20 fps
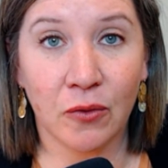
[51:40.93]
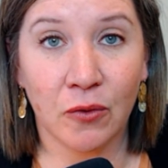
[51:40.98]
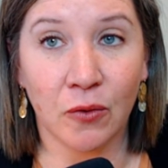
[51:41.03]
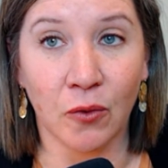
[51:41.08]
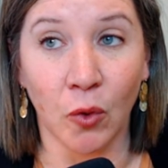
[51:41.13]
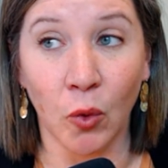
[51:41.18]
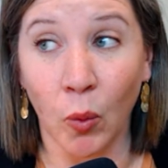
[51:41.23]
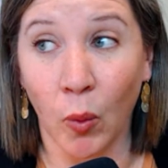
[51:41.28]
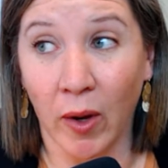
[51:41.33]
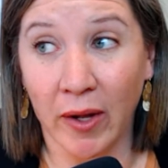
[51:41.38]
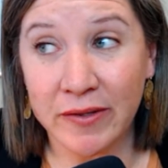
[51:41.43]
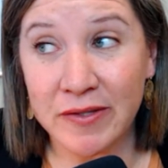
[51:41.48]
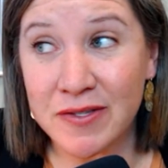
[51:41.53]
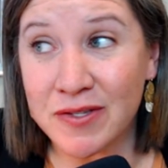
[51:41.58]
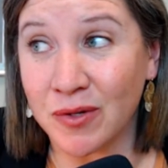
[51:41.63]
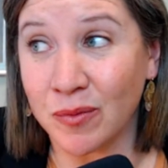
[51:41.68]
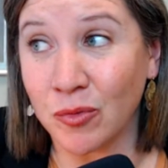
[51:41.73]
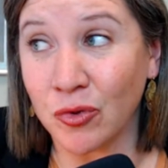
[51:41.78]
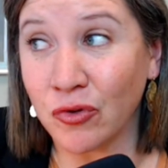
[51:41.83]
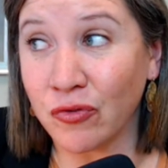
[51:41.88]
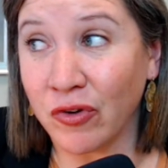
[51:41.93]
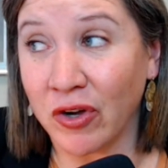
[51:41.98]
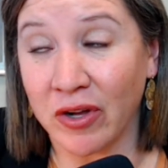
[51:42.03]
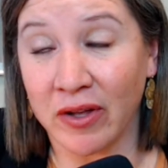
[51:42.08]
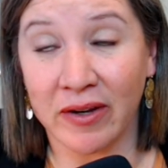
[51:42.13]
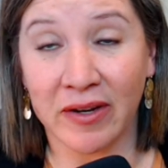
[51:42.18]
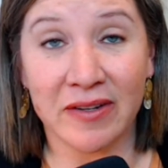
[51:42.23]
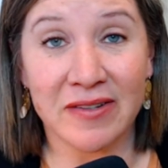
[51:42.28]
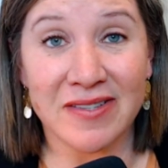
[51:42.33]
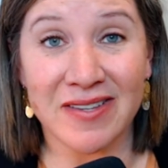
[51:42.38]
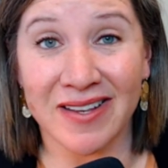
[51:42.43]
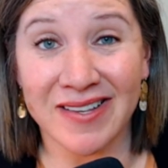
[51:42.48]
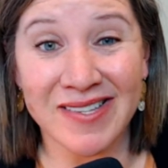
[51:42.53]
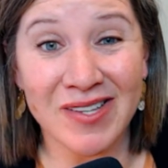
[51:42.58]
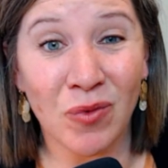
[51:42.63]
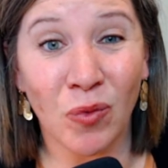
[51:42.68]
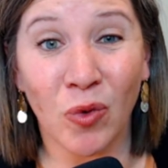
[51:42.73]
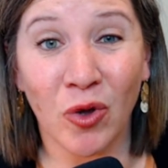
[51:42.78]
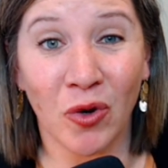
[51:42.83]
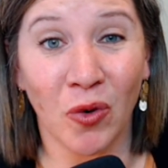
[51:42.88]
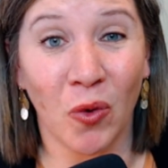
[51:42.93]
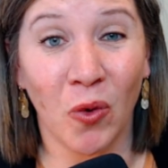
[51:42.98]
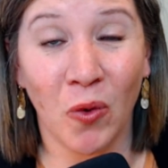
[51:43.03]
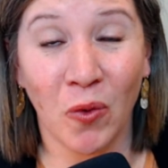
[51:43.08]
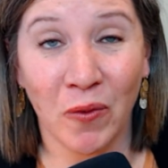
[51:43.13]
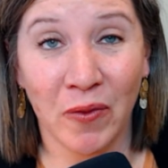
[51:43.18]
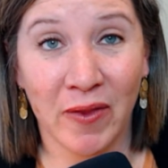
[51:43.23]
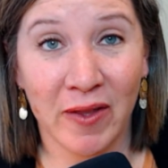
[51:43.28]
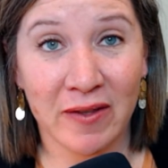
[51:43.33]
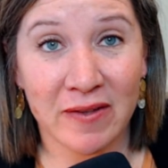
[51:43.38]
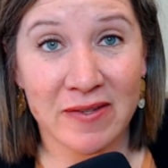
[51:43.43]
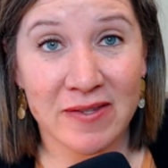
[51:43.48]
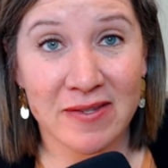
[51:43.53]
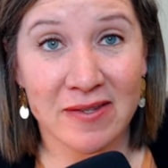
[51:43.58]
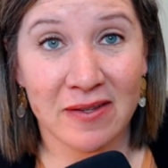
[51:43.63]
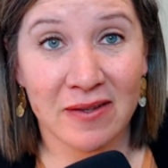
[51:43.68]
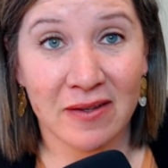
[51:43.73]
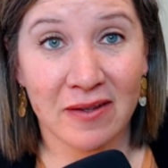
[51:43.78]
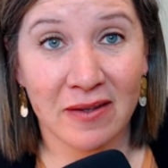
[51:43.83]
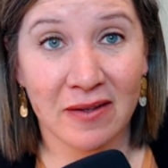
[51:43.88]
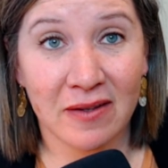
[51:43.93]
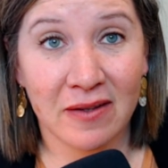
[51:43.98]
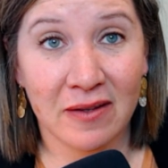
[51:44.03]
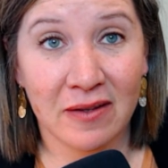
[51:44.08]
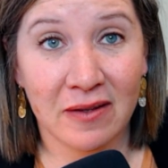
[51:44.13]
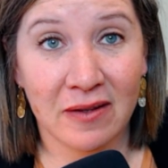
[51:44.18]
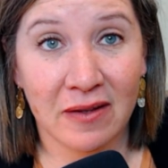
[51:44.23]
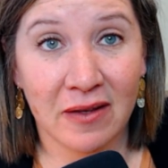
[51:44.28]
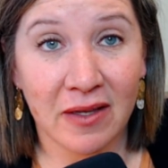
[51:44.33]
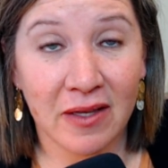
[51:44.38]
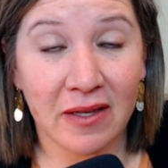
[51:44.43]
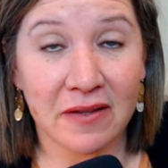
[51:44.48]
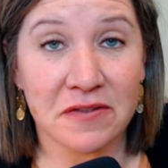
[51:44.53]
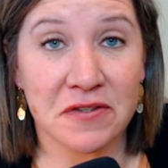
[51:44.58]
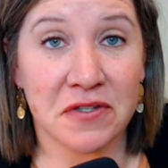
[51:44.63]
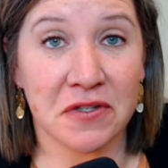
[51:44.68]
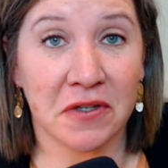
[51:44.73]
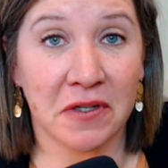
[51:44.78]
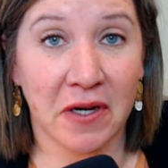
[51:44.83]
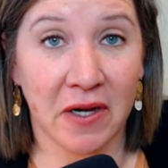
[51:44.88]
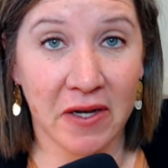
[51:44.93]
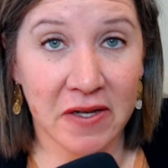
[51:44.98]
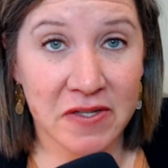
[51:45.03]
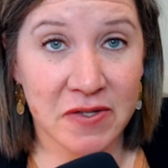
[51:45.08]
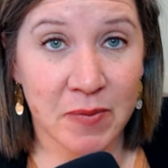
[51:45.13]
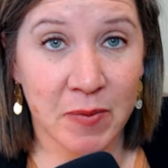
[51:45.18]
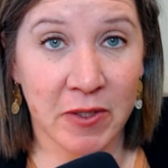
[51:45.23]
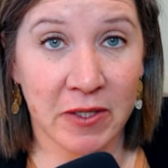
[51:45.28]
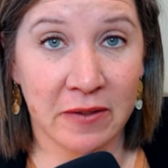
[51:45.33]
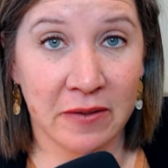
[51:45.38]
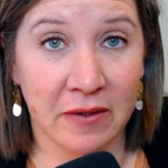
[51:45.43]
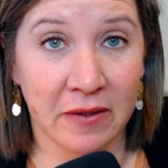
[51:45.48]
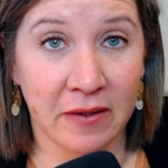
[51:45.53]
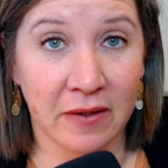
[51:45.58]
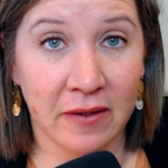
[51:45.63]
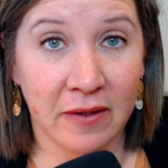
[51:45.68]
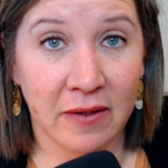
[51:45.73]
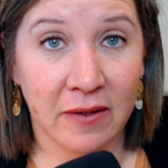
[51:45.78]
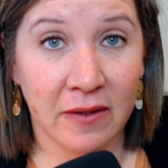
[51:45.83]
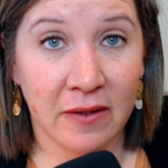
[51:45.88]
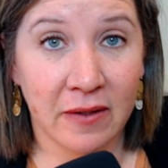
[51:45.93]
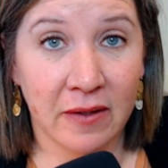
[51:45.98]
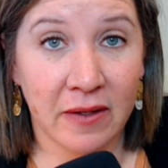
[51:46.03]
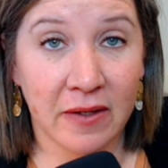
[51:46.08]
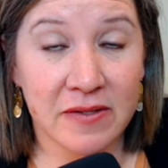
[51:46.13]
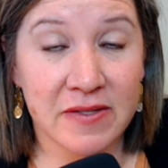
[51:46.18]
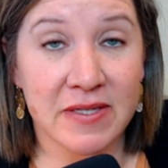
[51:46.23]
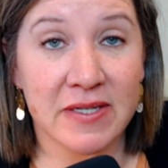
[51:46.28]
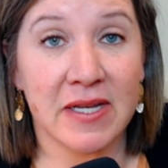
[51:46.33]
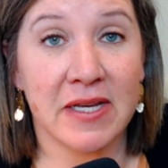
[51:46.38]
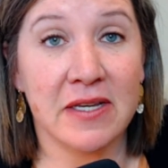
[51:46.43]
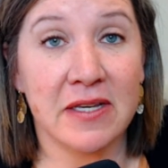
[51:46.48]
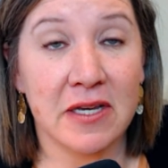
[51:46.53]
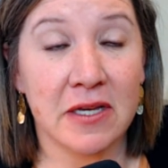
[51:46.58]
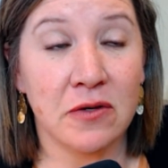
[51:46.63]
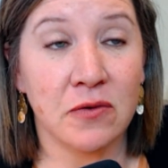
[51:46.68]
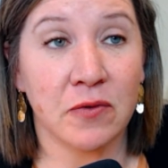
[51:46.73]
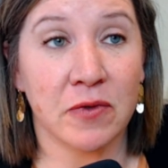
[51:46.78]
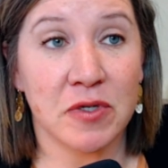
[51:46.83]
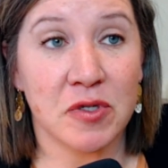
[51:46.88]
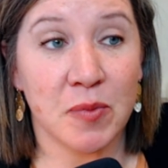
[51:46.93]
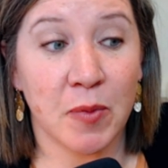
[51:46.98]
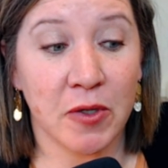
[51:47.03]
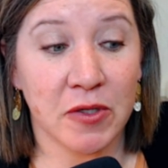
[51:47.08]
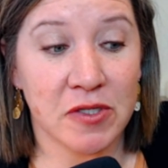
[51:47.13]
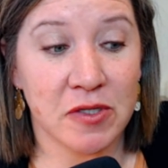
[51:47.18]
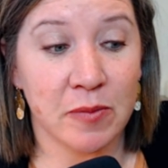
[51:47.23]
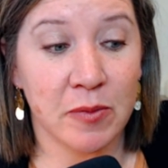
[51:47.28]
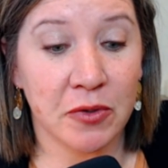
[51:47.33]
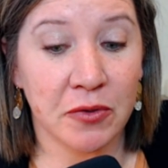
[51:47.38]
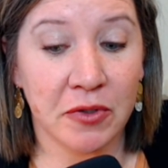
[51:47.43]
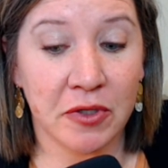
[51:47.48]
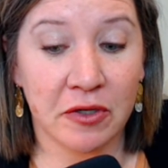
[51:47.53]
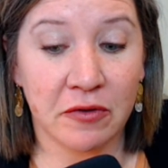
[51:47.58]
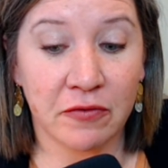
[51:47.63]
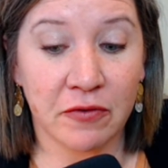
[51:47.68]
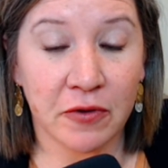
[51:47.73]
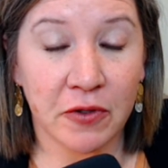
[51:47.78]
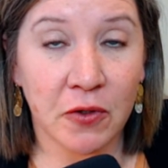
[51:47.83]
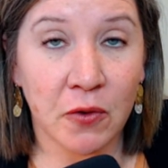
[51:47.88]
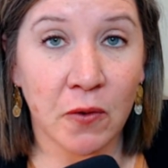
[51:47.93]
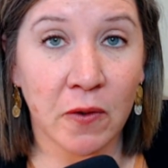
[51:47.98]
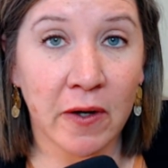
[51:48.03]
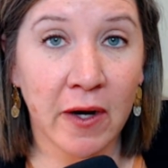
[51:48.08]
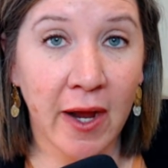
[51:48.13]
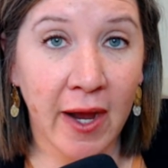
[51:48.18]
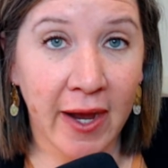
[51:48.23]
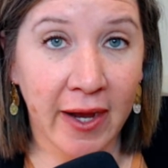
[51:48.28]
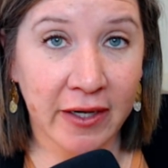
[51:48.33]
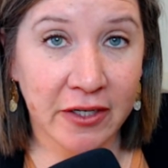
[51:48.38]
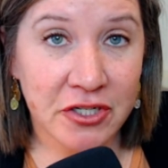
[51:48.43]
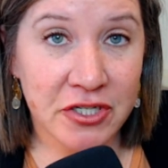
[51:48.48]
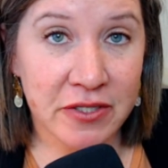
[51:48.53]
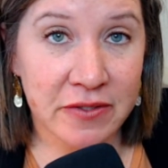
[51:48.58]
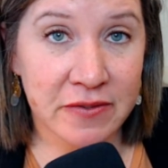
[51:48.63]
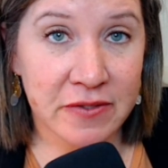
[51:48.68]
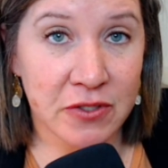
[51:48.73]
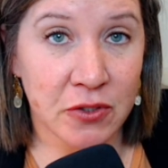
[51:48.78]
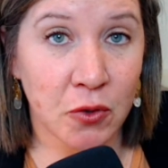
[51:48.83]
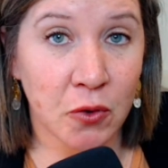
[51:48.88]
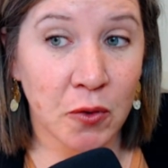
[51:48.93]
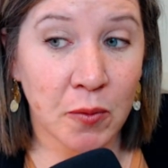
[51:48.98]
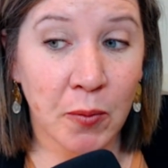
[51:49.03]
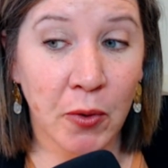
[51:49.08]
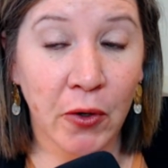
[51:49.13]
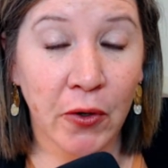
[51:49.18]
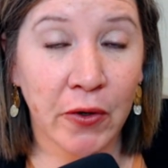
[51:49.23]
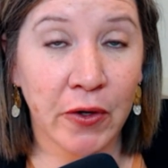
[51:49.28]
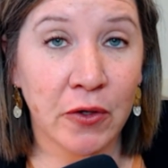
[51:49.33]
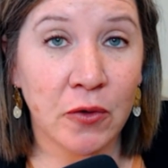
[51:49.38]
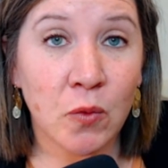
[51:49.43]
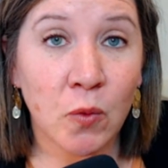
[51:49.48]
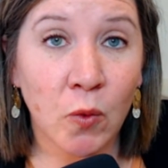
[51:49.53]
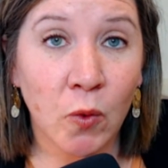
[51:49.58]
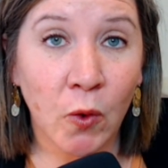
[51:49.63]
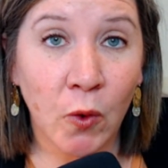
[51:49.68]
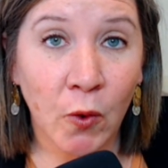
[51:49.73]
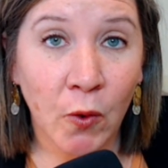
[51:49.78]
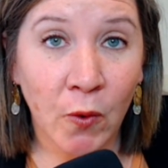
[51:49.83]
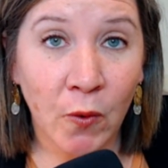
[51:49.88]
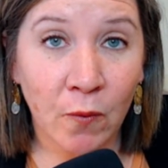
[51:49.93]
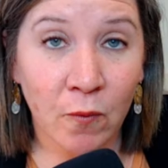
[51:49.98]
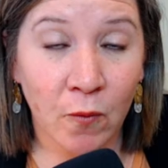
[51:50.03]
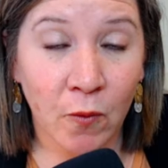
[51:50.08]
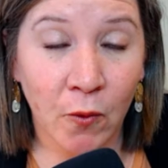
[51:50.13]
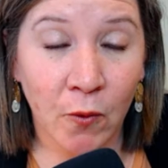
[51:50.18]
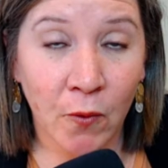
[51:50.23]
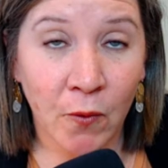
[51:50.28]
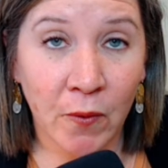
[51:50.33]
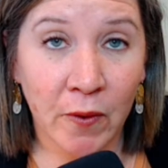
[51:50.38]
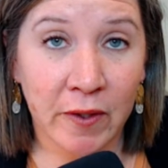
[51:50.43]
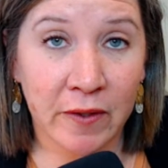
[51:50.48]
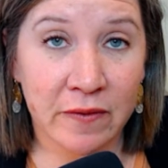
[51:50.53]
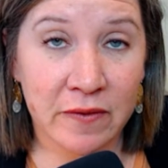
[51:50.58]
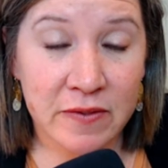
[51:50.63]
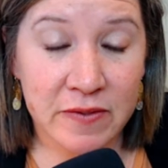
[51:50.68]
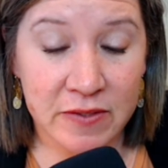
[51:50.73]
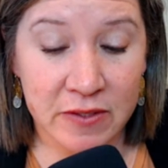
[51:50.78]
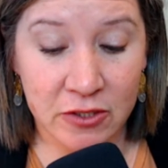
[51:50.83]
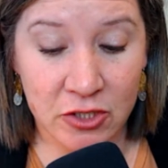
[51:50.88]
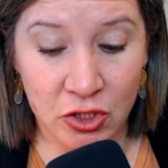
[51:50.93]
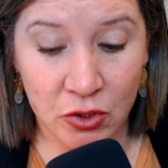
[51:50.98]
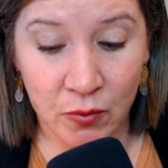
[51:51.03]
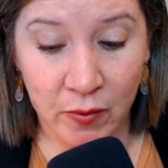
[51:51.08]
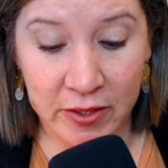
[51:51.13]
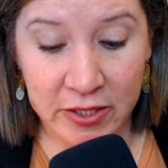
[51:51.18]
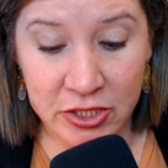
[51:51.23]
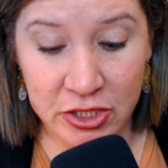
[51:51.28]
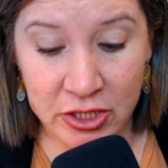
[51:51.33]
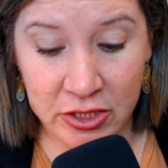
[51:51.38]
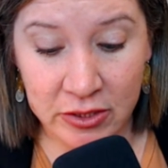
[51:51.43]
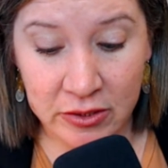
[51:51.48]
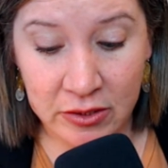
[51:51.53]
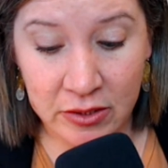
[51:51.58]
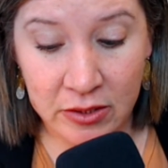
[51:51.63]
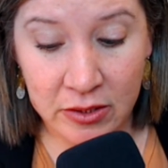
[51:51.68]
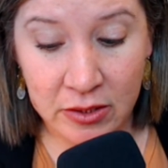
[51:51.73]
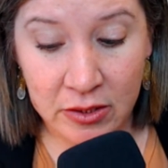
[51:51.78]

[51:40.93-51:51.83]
who wants to move on and doesn't want to hold this against your husband, it's taking responsibility for your actions, your part and role in the situation,